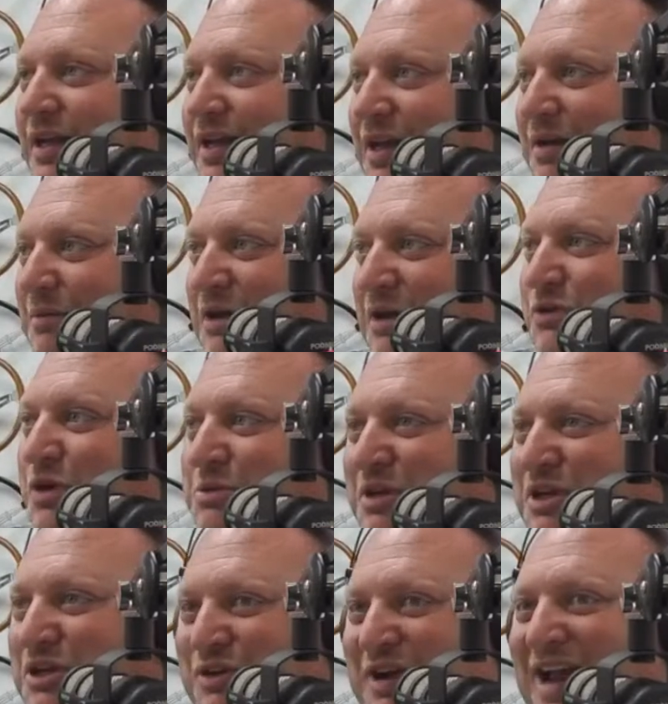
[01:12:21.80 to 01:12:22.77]
I've always
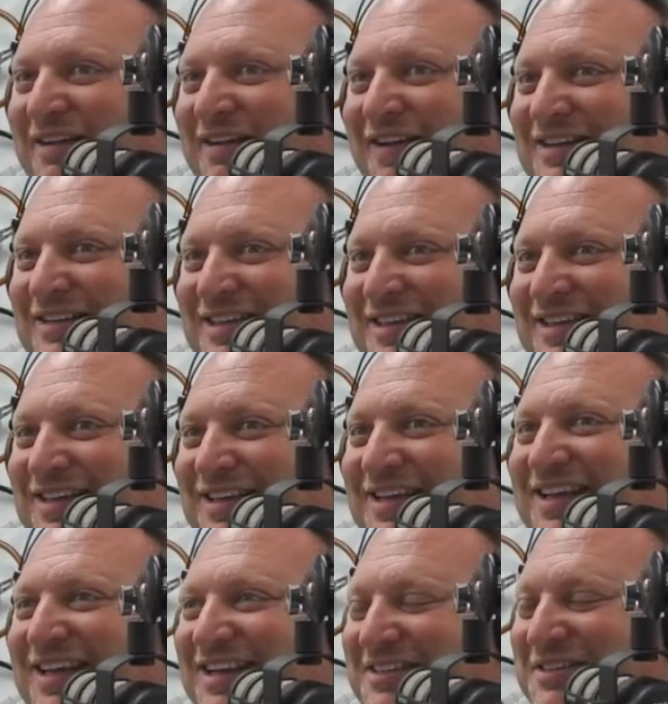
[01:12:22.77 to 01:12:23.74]
been drag racing.
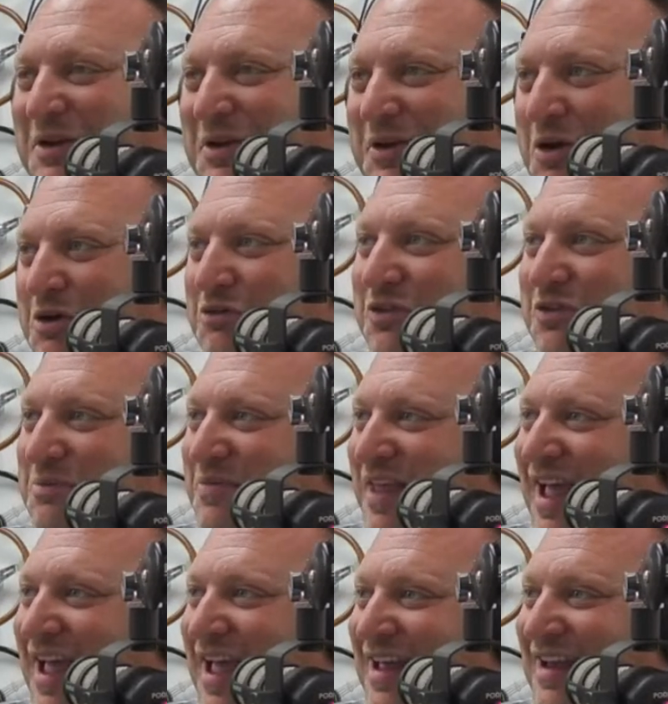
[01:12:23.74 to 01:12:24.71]
So to go from
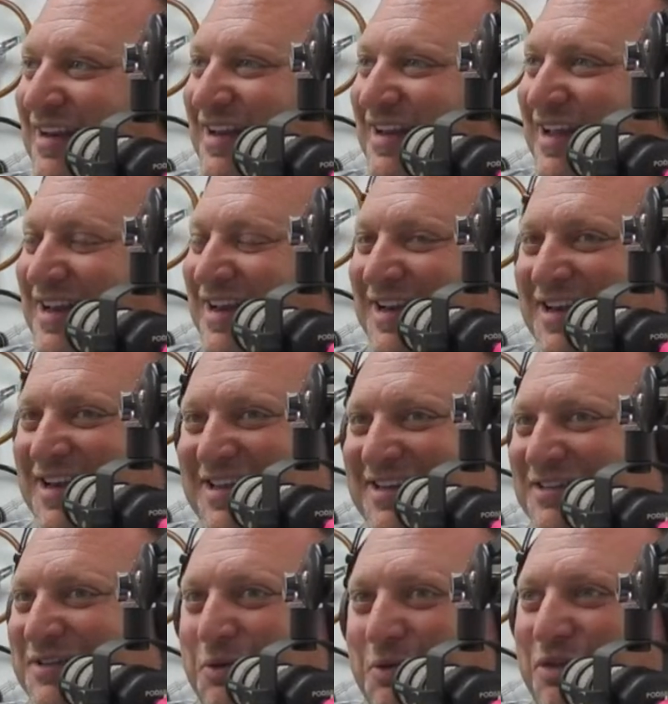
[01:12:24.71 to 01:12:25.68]
that and into
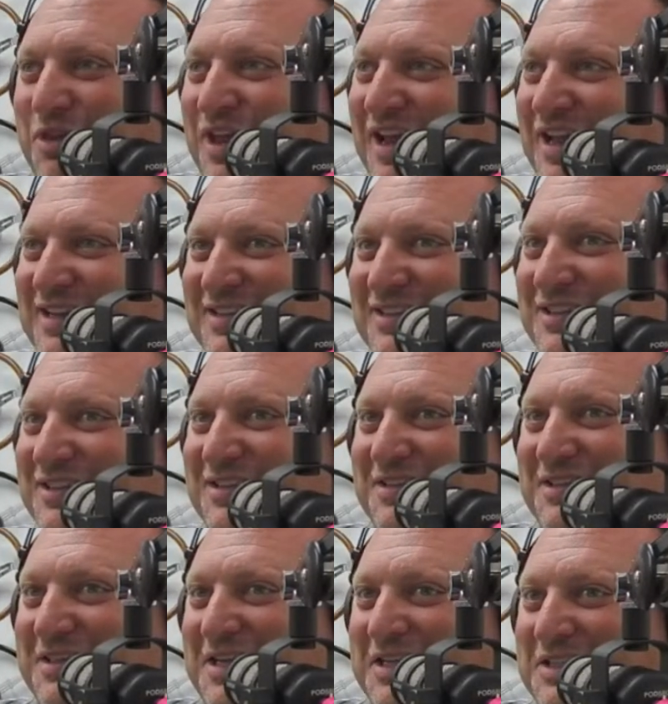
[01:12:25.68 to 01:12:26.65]
this whole thing is
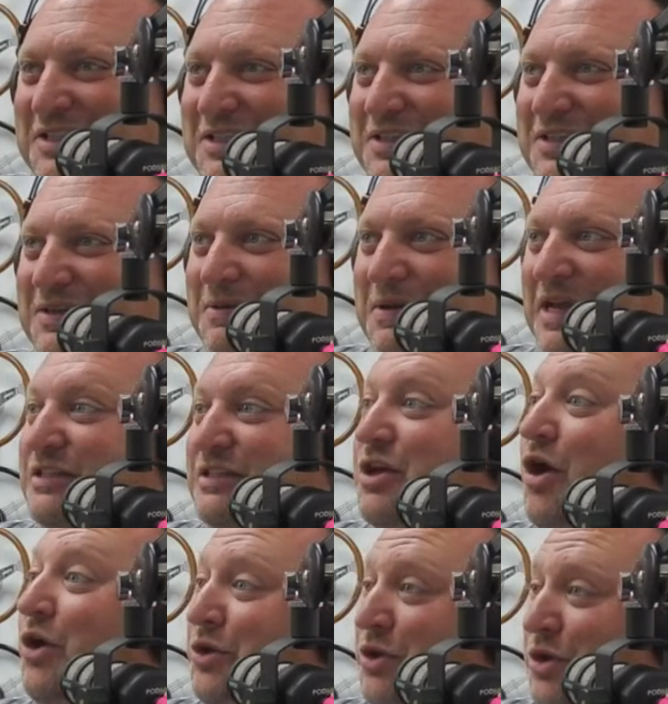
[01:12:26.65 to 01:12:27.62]
just, it's
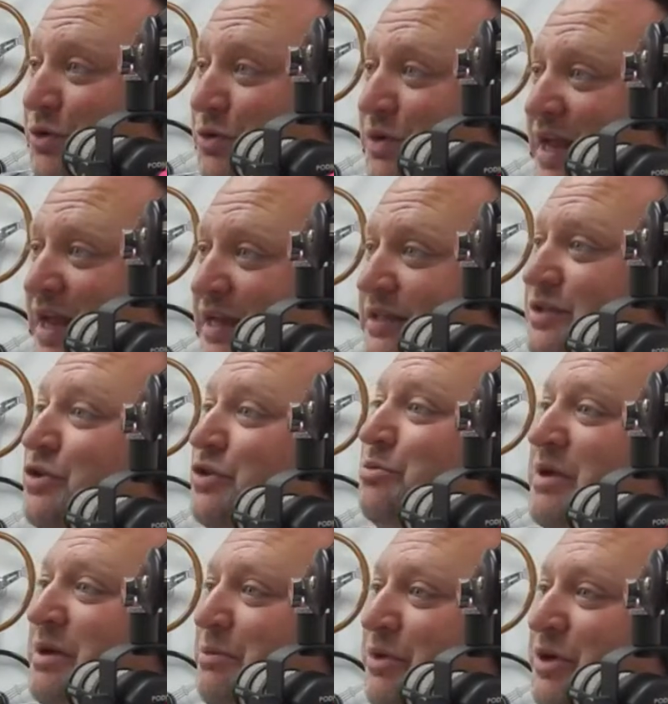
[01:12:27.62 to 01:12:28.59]
all new, and it's new
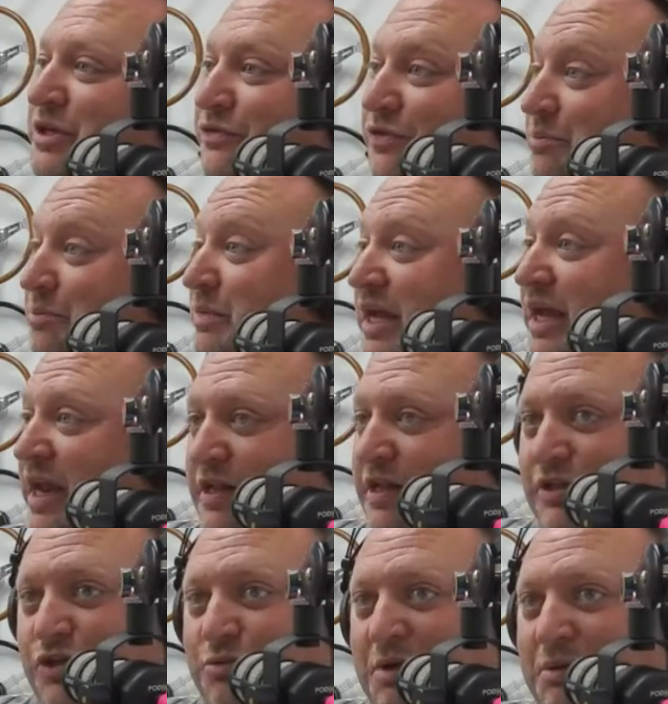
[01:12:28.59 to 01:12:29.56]
memories for me, and
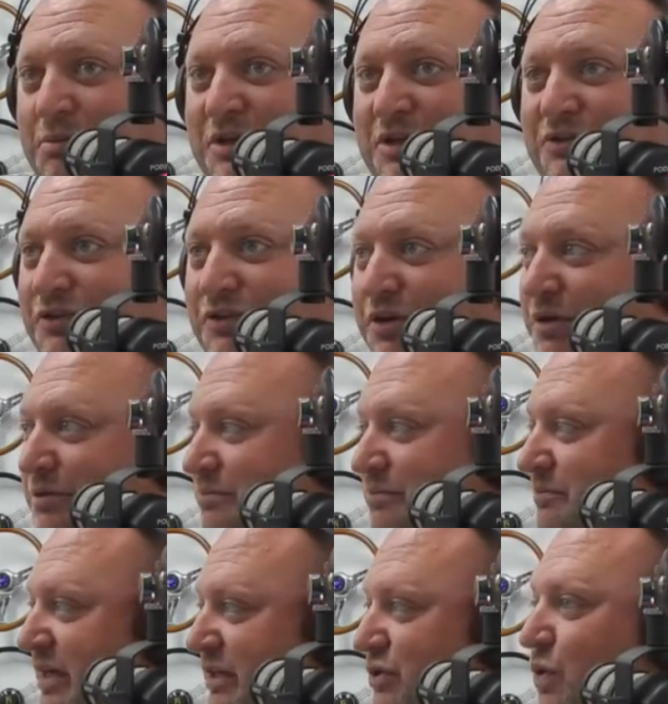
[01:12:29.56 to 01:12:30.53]
it's new memories for
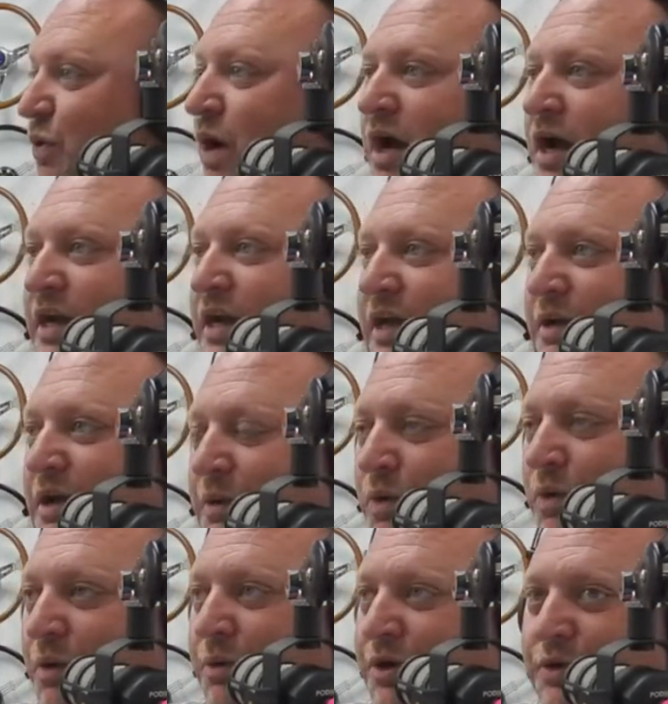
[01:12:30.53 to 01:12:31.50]
my squad and
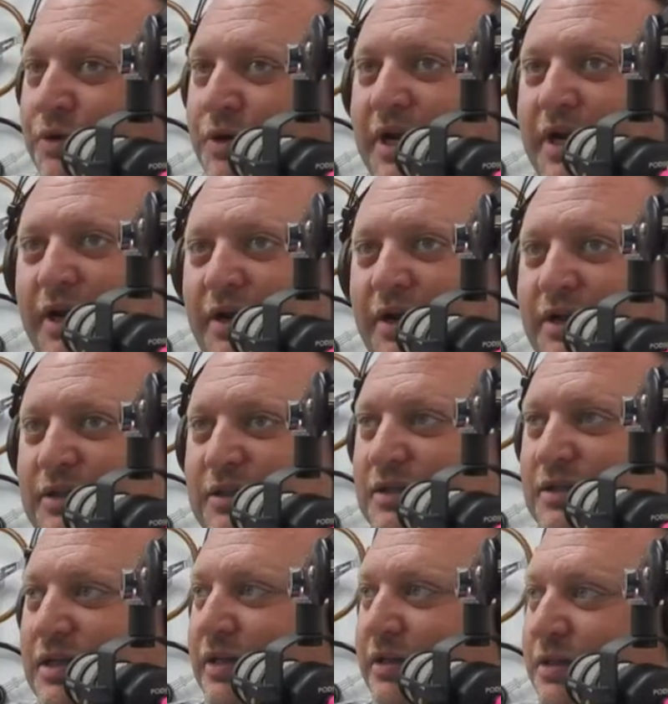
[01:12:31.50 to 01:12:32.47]
what we're doing here. And
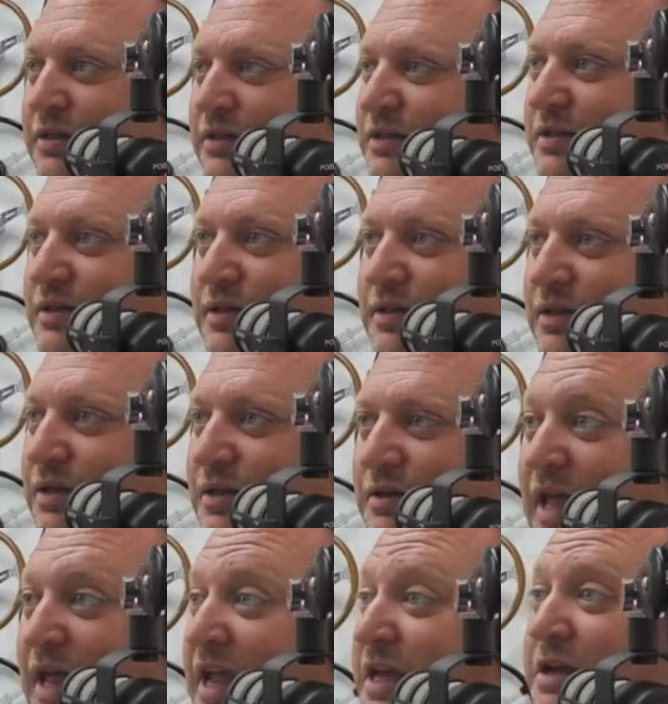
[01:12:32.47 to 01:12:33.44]
it just,
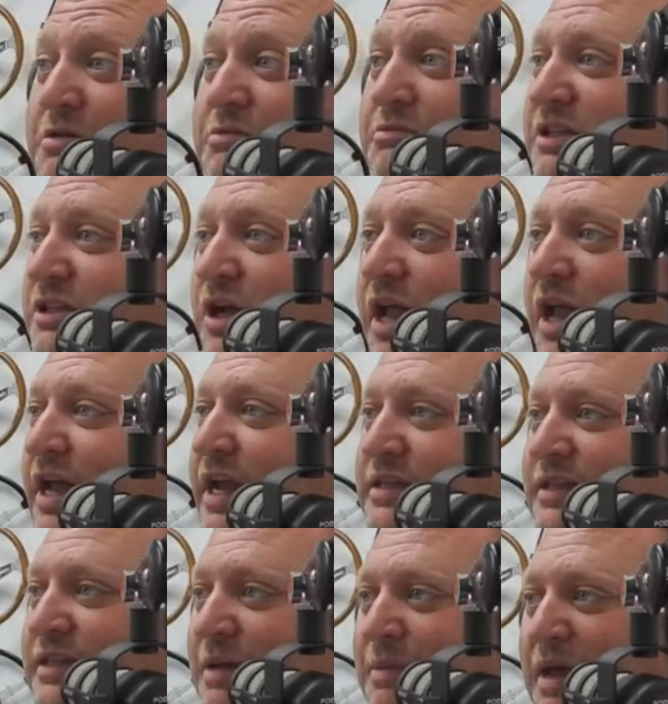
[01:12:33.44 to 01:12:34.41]
thank you. That's all I can
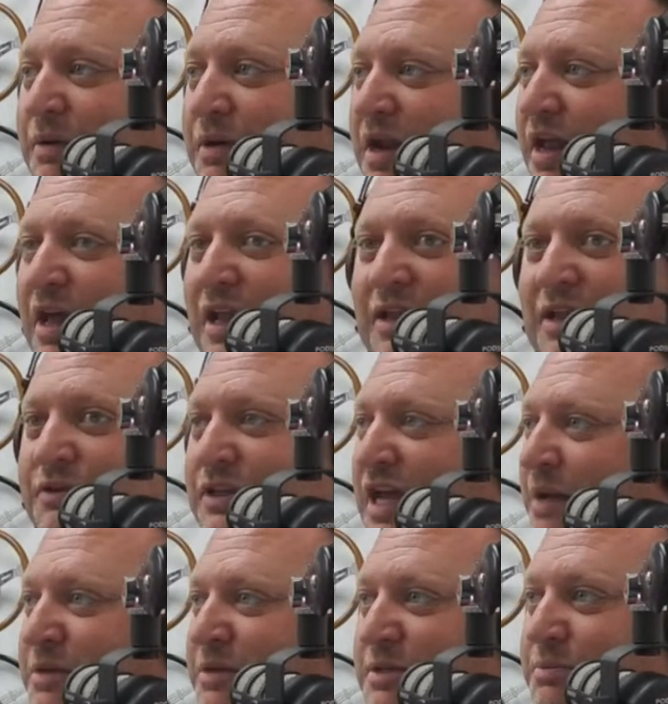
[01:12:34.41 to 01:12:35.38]
say, man. What a hell of a
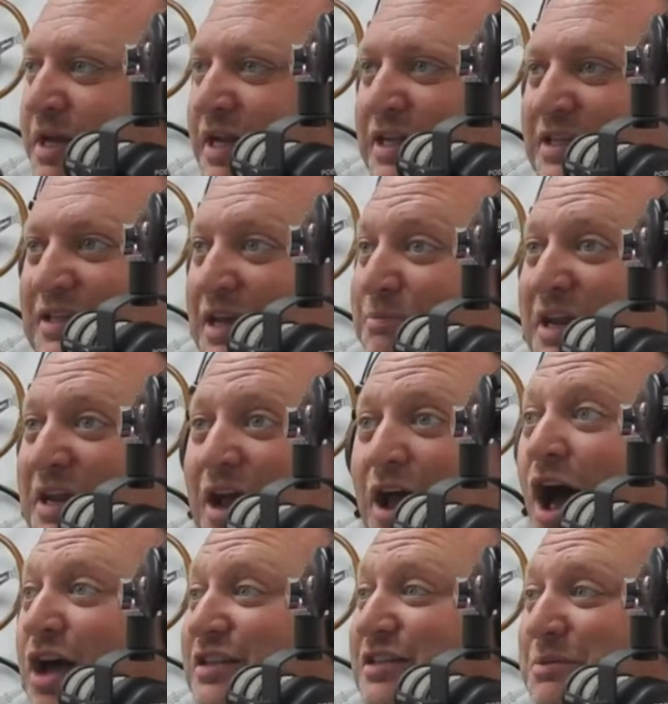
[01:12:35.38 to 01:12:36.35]
time it's been. It's been an
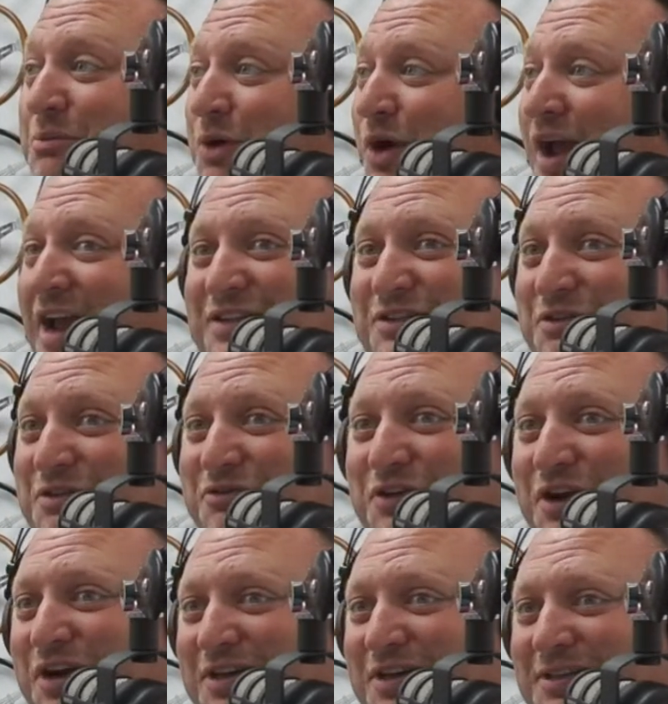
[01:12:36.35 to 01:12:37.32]
awesome ride so far.